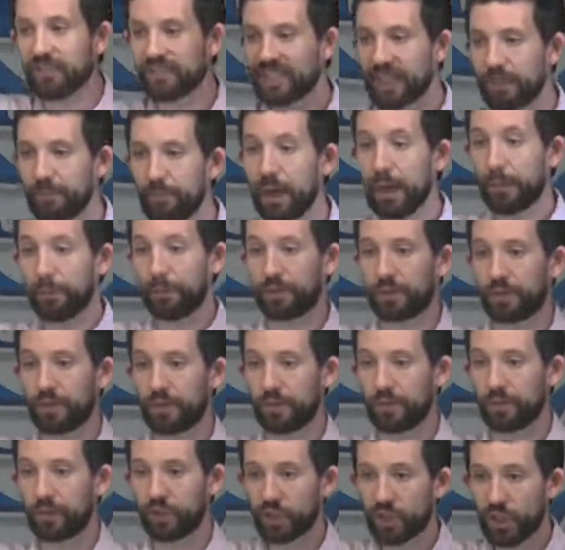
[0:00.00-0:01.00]
gives them up
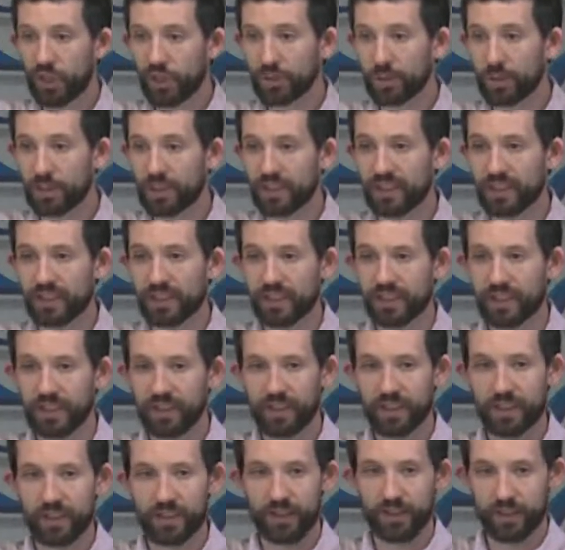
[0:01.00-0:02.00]
for judgment.
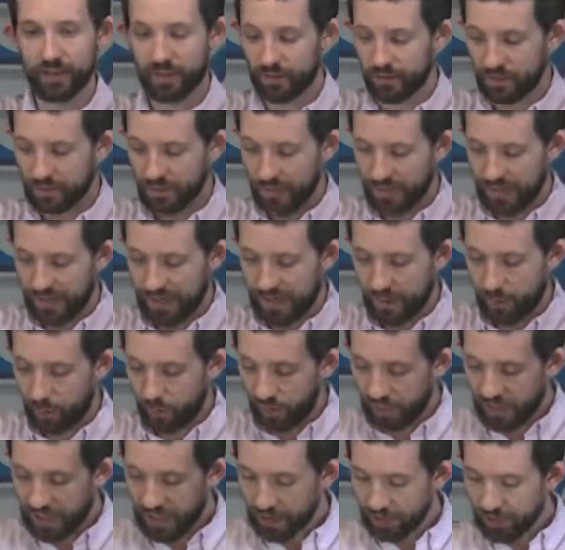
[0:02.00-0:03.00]
And
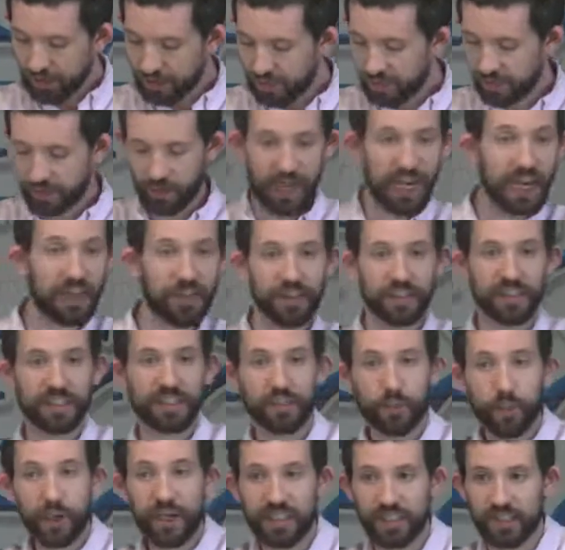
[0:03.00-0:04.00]
we're again thinking, hey, this
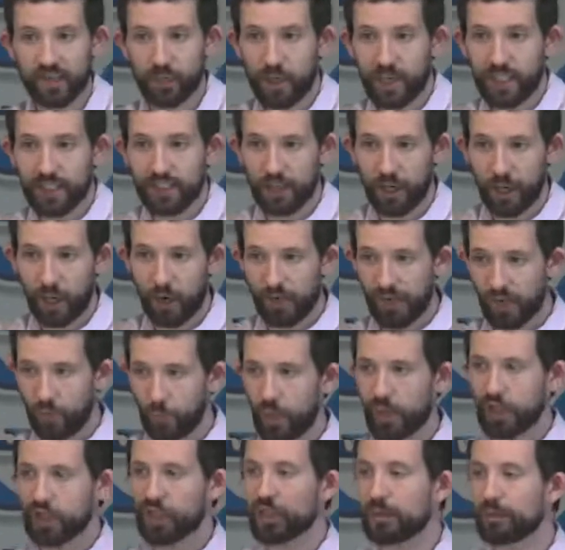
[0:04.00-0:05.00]
is great, right? Are they
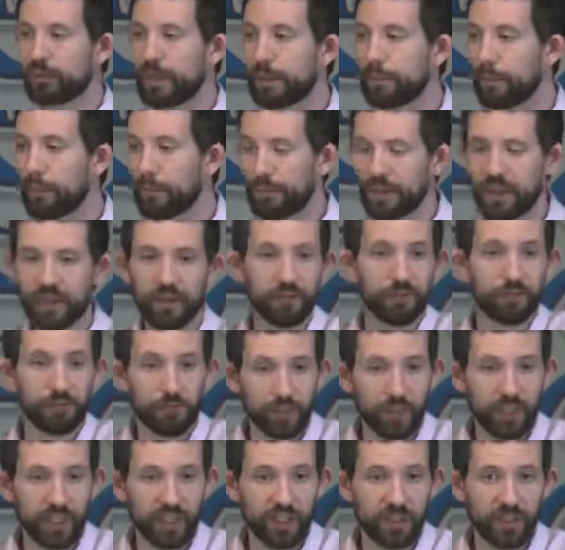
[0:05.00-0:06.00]
righteous people being
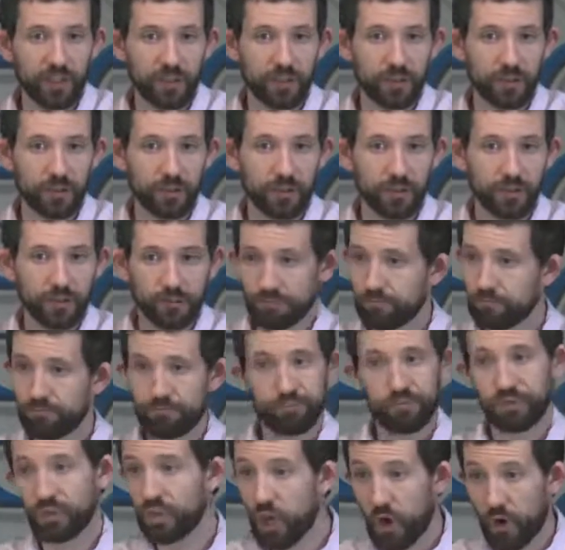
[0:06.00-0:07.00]
freed?
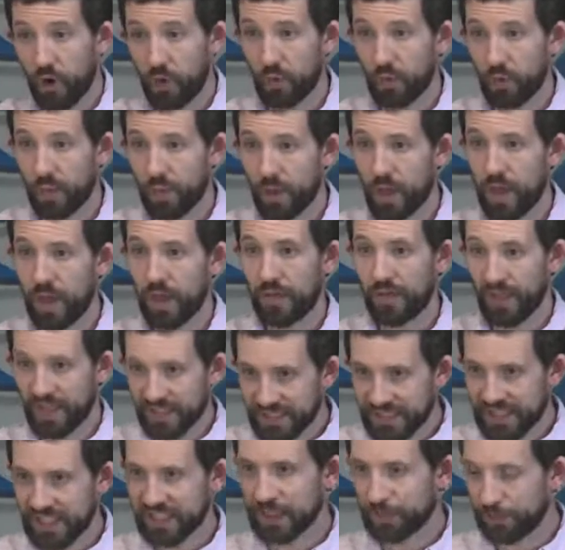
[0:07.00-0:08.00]
No,
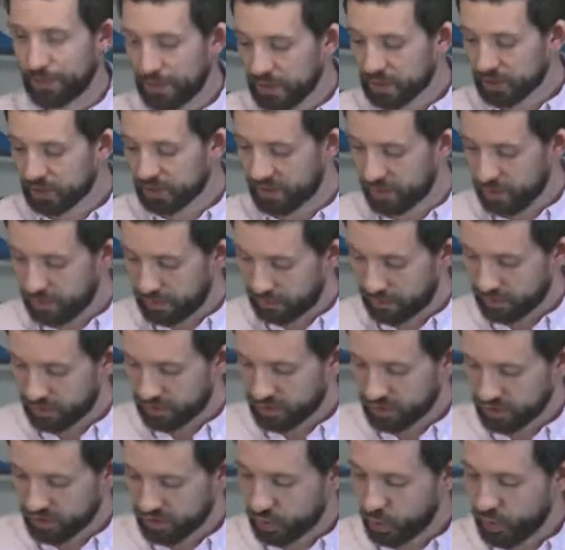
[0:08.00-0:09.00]
that's not the picture in
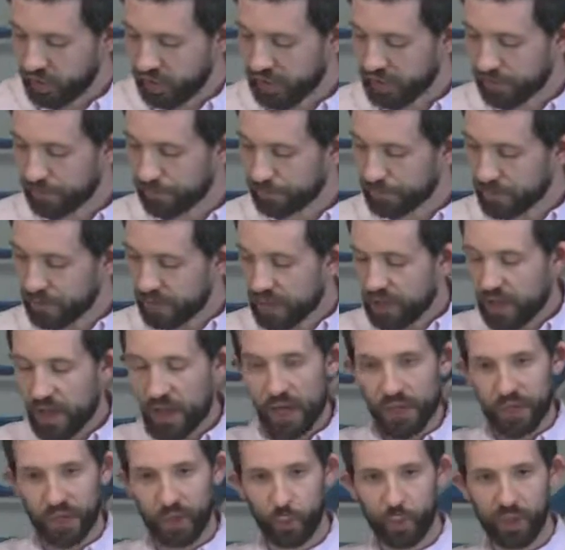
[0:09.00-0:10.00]
Revelation 20.
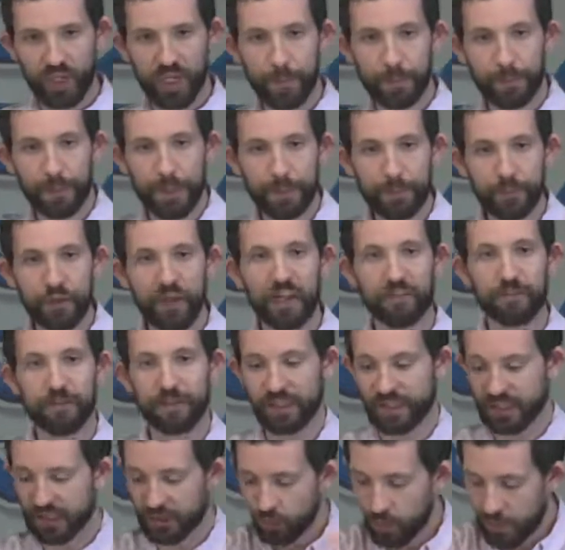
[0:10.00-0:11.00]
The wicked people have
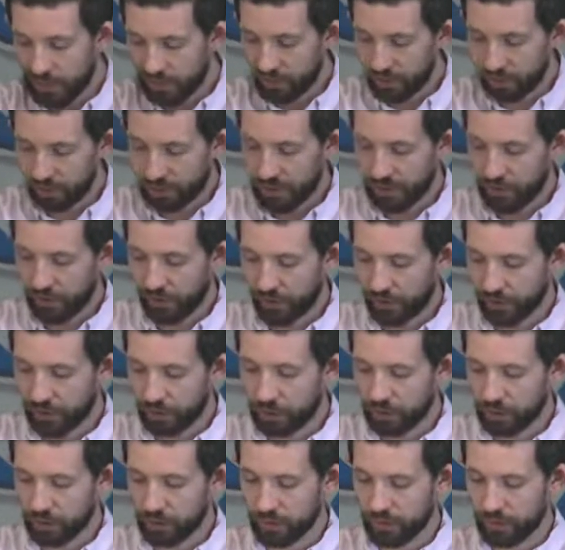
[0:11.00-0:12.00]
been swallowed by the
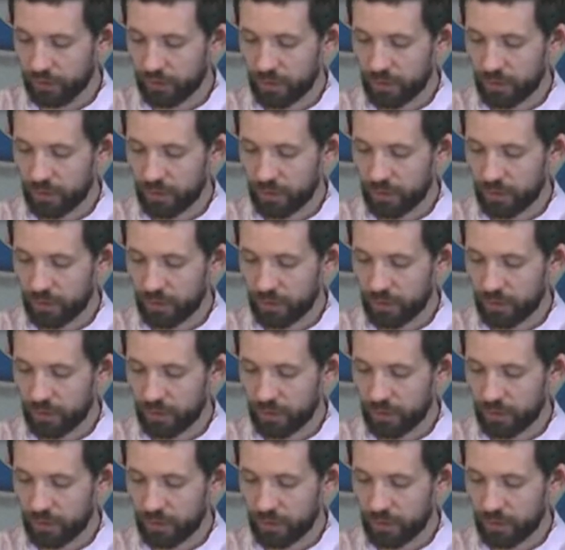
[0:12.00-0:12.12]
earth,